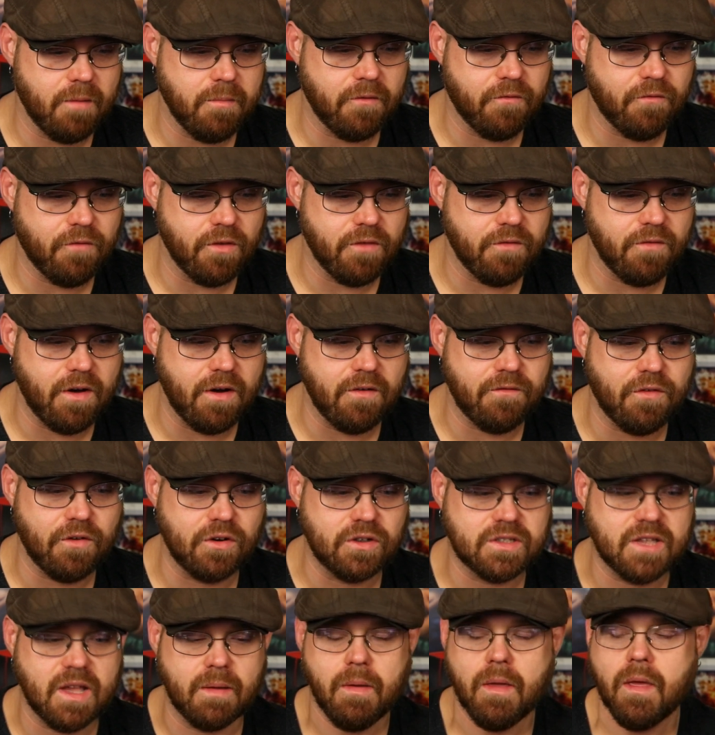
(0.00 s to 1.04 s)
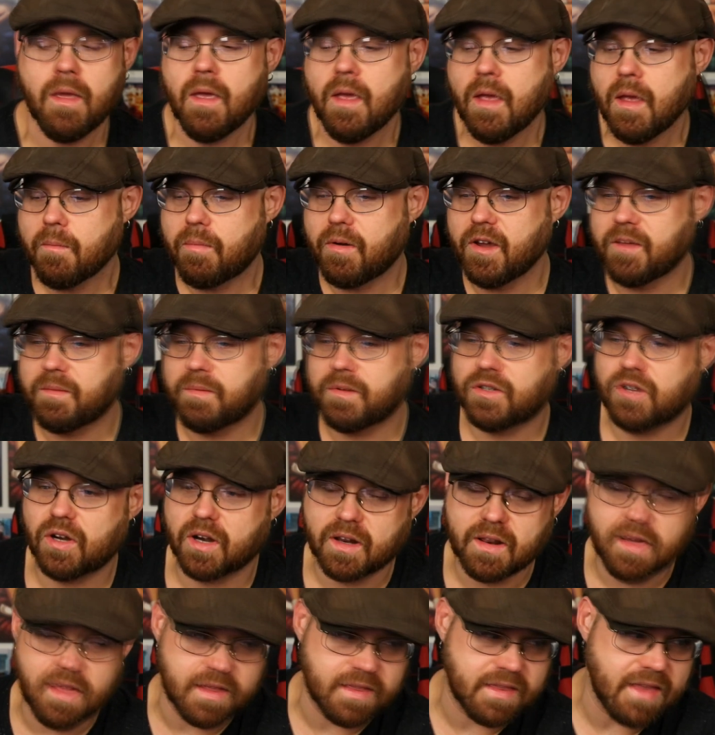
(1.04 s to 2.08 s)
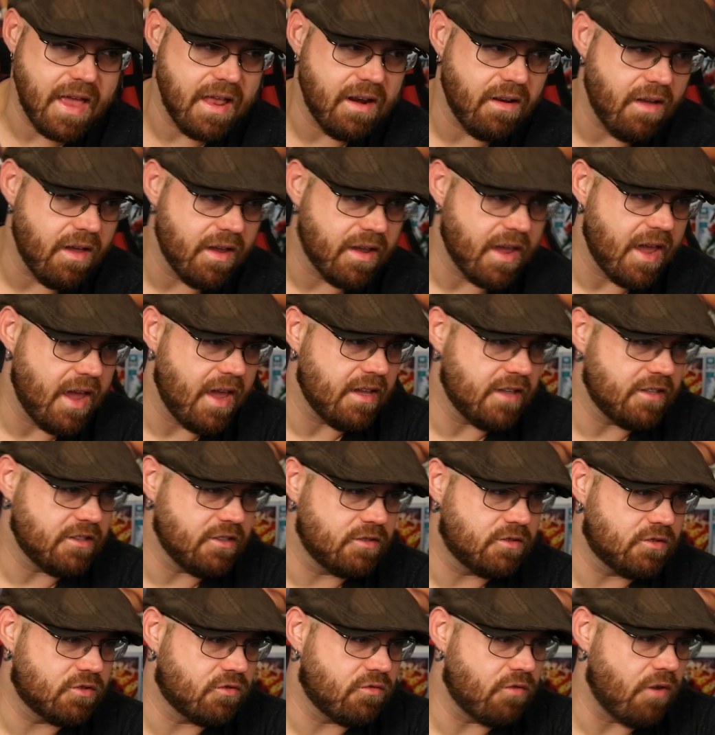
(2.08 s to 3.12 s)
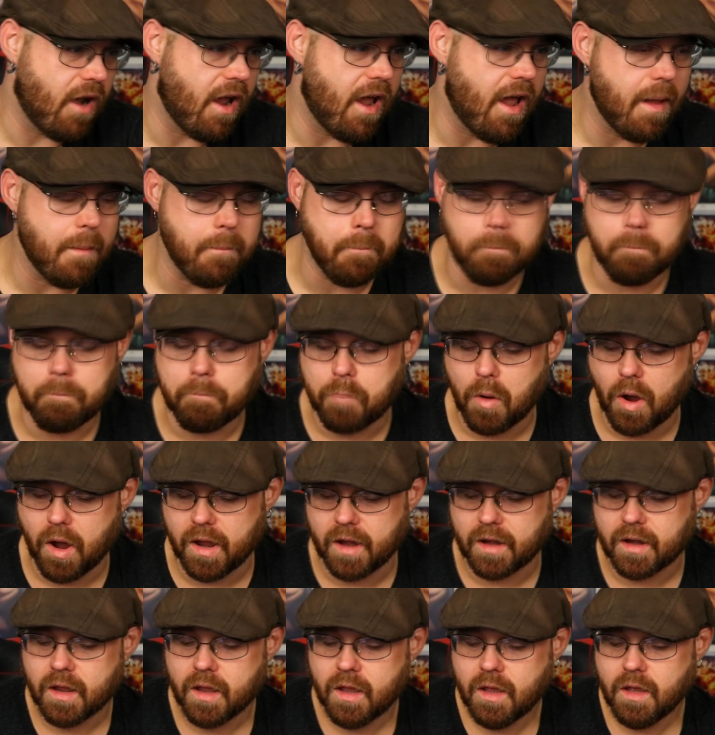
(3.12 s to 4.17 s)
me for the very first time, please be sure to click that like and subscribe button.